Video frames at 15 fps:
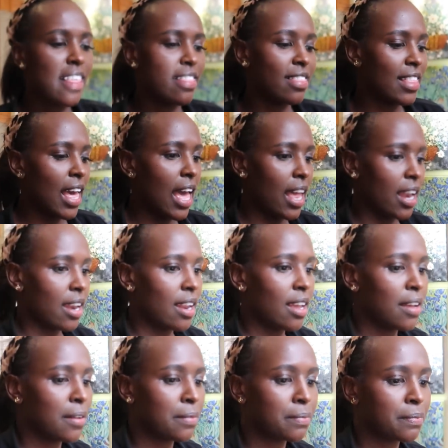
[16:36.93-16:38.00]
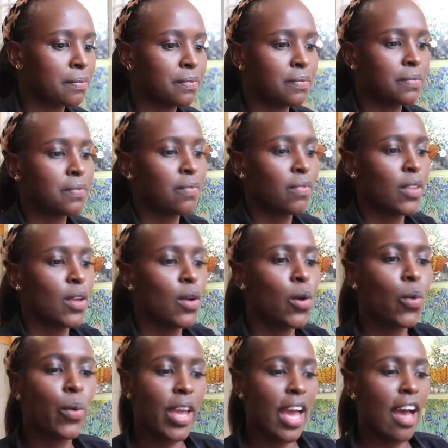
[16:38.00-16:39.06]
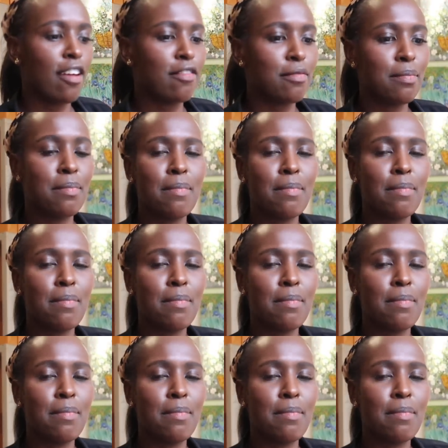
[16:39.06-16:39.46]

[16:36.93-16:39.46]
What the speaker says: And then we have